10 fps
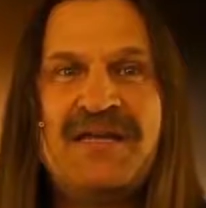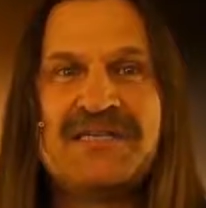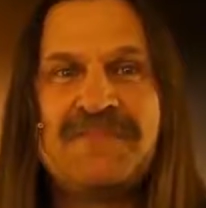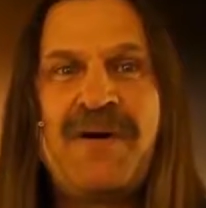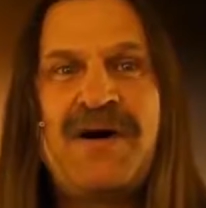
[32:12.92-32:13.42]

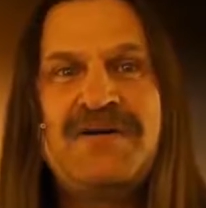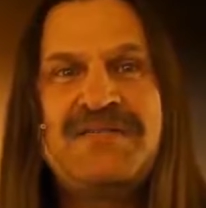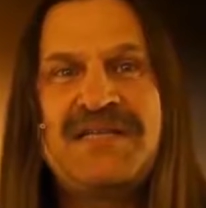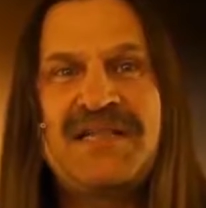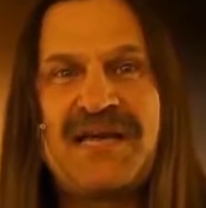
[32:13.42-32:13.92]

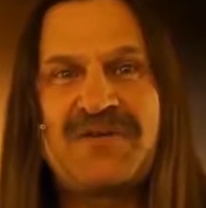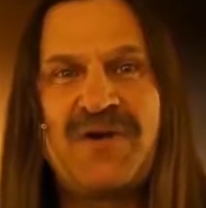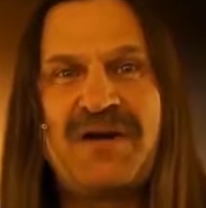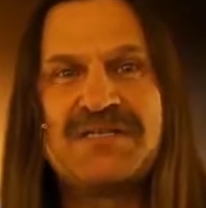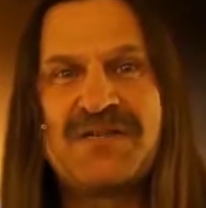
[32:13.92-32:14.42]
Suppose the
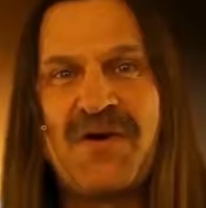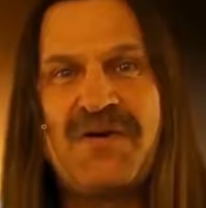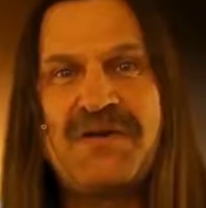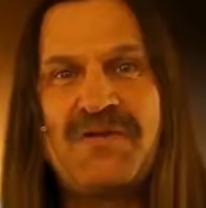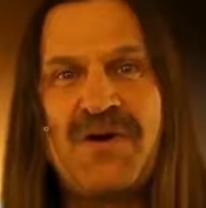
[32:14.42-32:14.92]
electron is
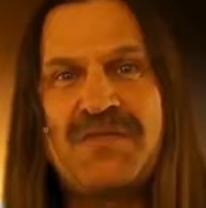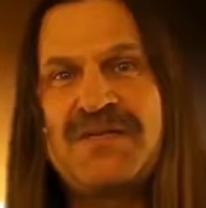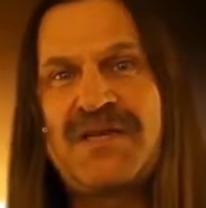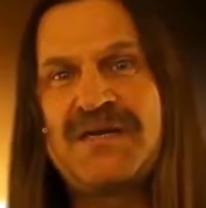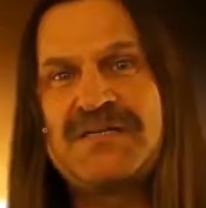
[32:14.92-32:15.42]
going toward the
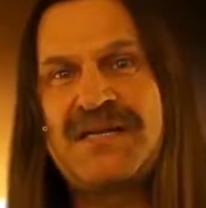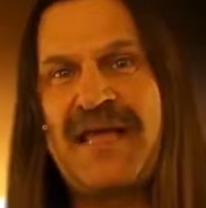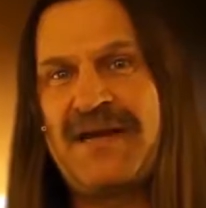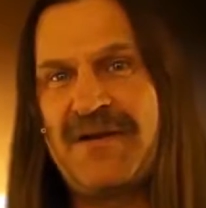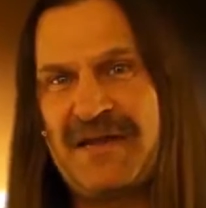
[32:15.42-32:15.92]
tungsten
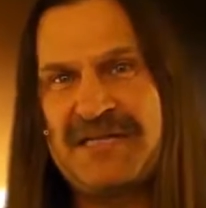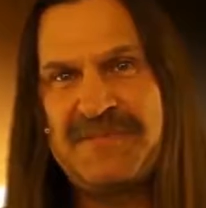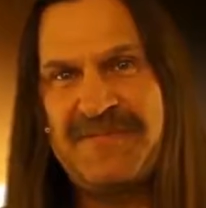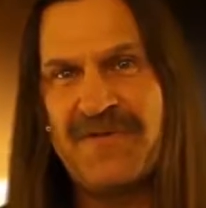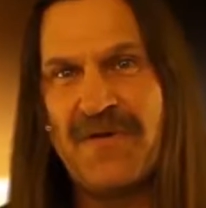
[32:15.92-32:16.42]
anode as
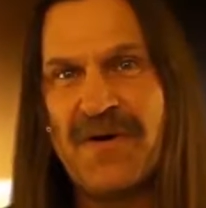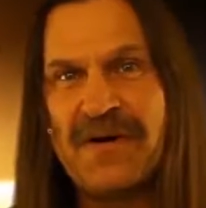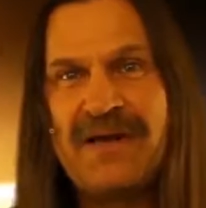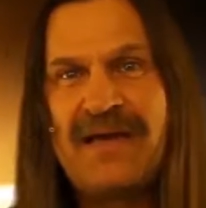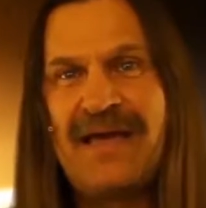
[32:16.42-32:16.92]

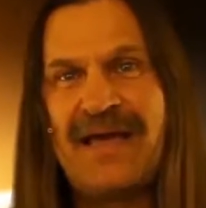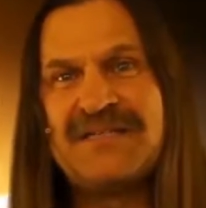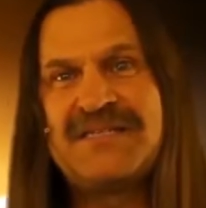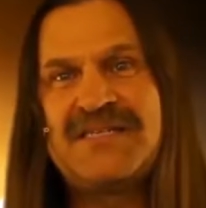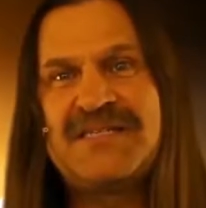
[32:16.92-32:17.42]
before,
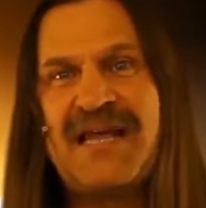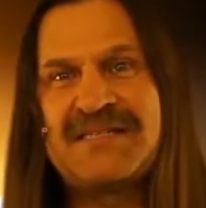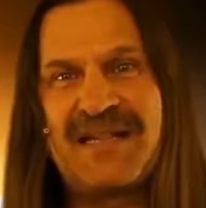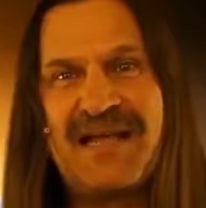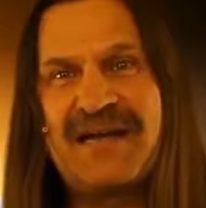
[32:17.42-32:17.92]
and since it
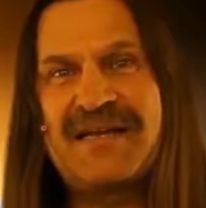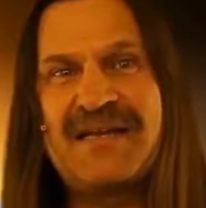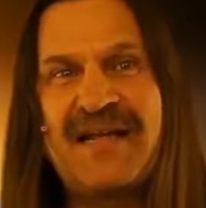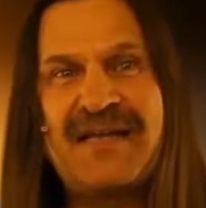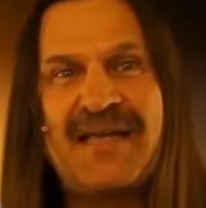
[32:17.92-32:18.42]
has a lot of
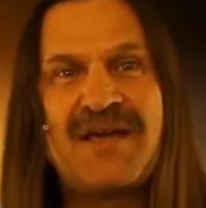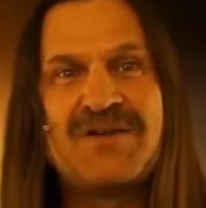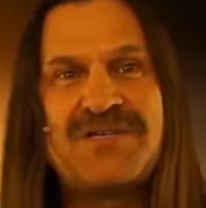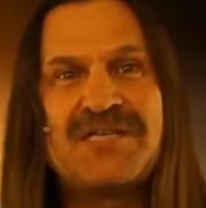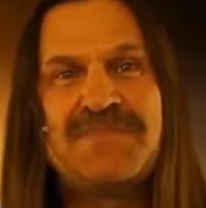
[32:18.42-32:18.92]
kinetic
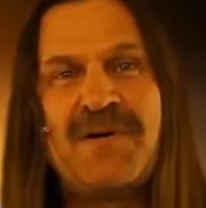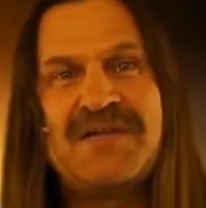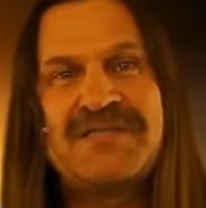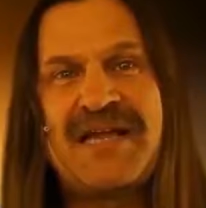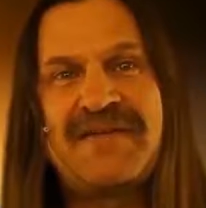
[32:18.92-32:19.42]
energy, it's
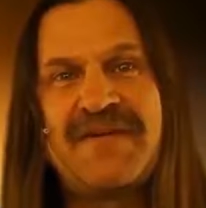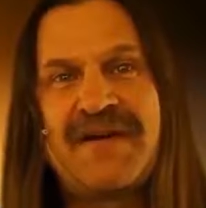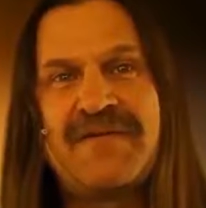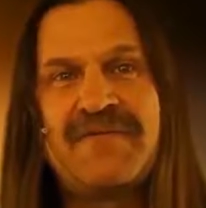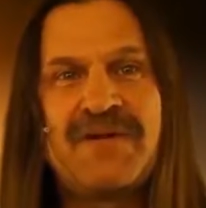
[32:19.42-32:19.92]
pulsating
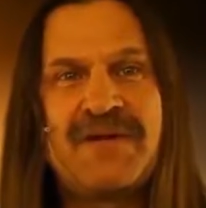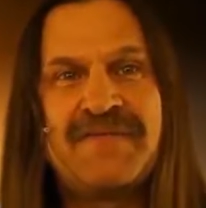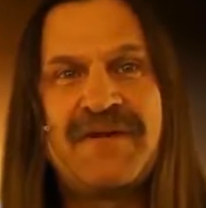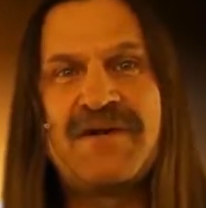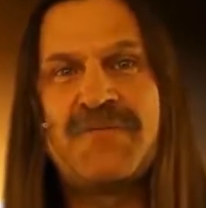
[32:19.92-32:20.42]
very,
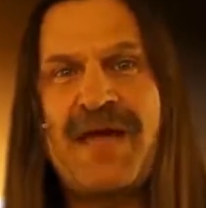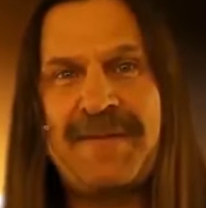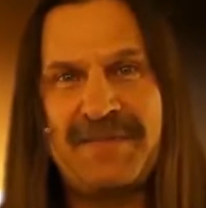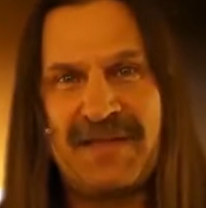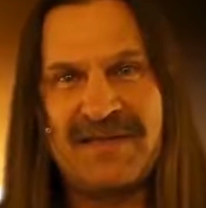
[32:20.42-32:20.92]
very
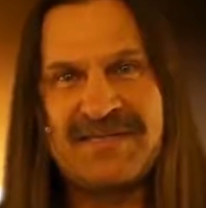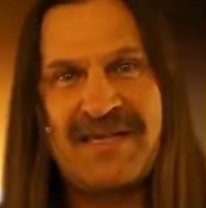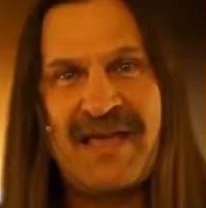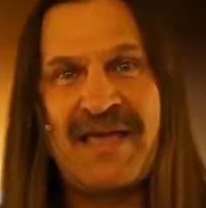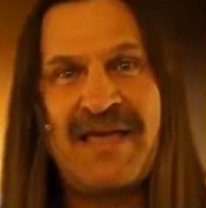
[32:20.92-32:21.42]
rapidly,
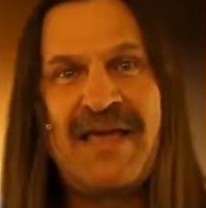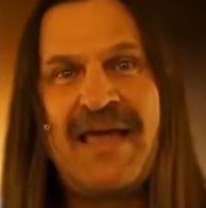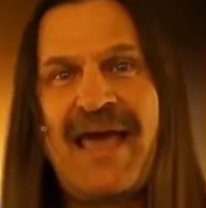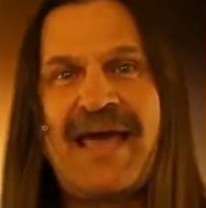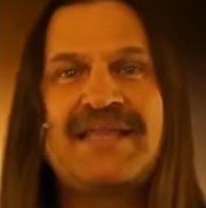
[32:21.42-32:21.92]
say
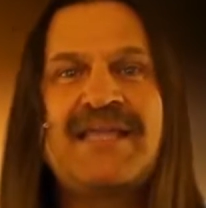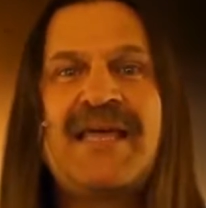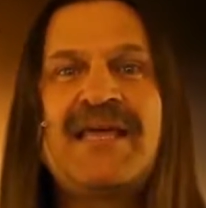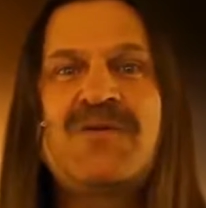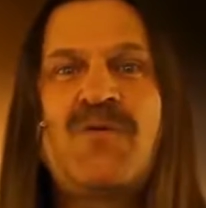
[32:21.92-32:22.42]
at
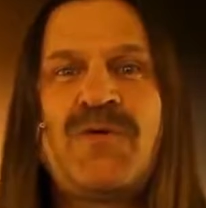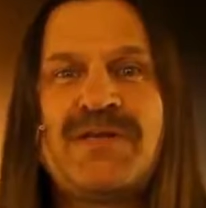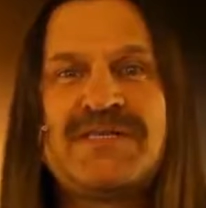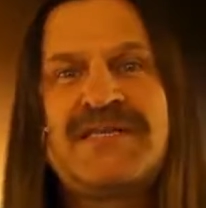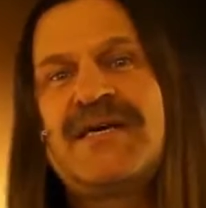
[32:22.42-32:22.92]
10
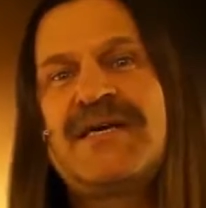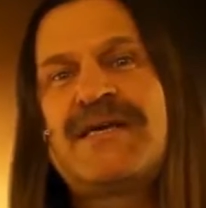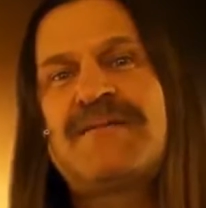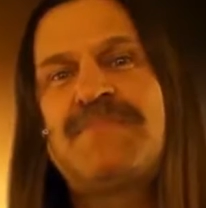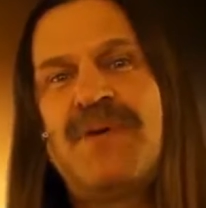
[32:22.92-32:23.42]

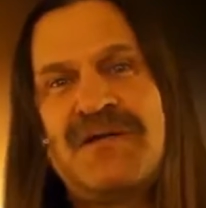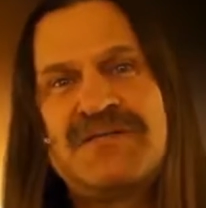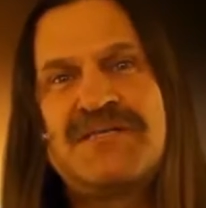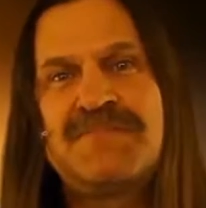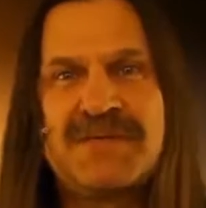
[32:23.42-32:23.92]
quintillion
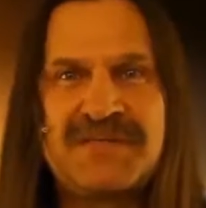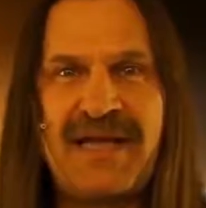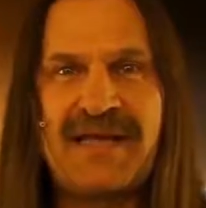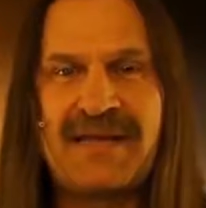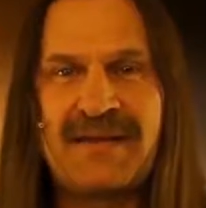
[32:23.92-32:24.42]
pulses per
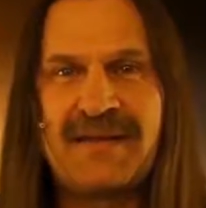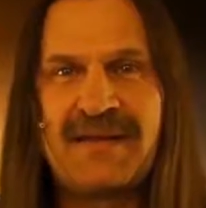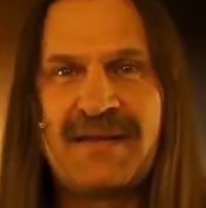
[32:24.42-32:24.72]
second.